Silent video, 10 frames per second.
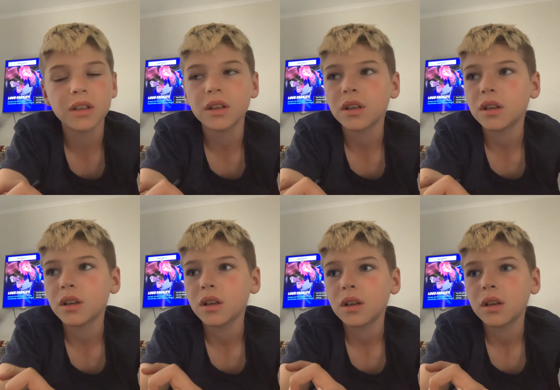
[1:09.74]

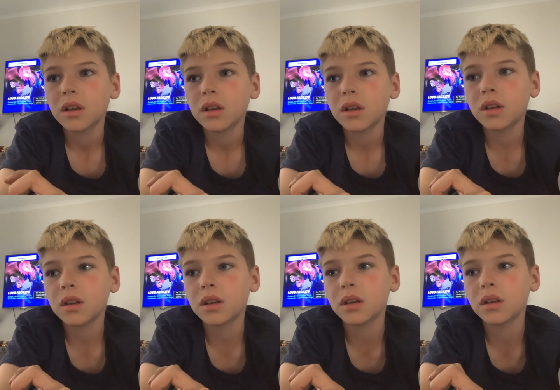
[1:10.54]

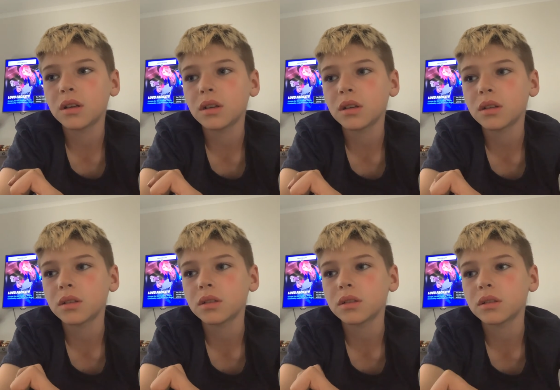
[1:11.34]

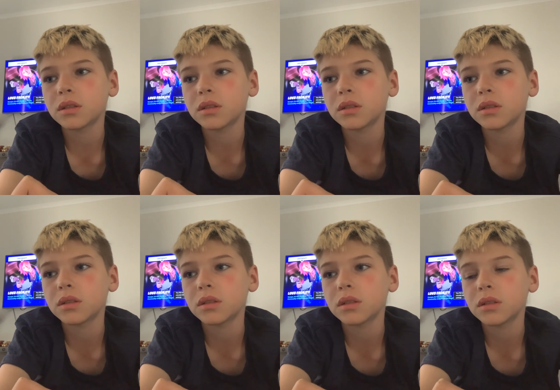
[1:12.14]

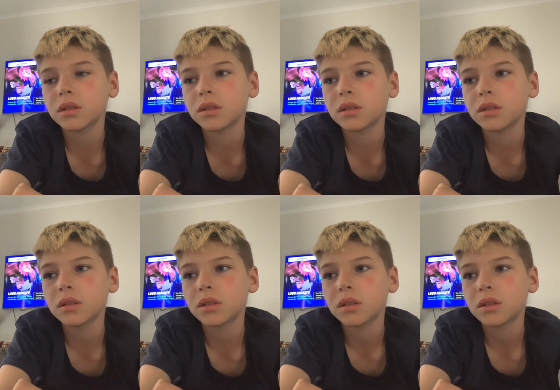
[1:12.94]

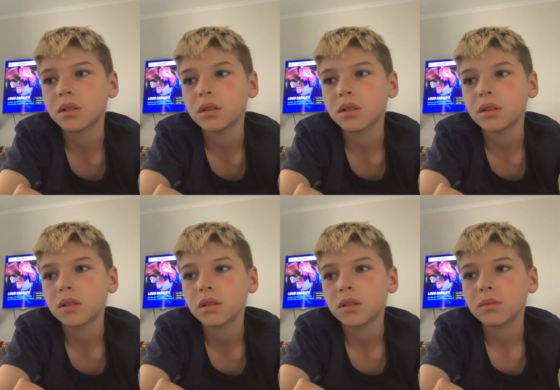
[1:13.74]

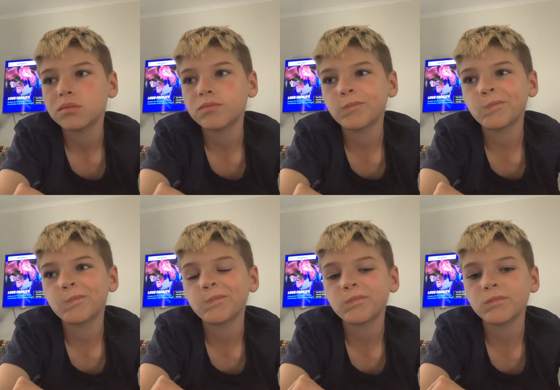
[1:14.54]

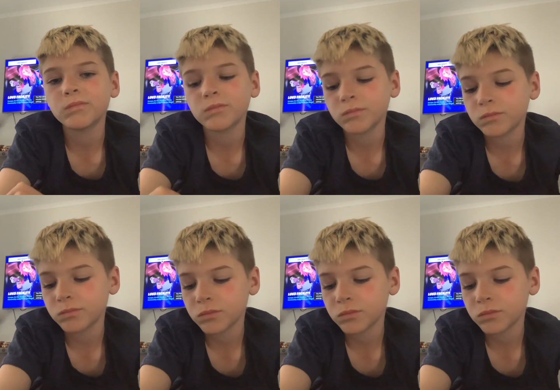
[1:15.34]
No one is speaking in this clip.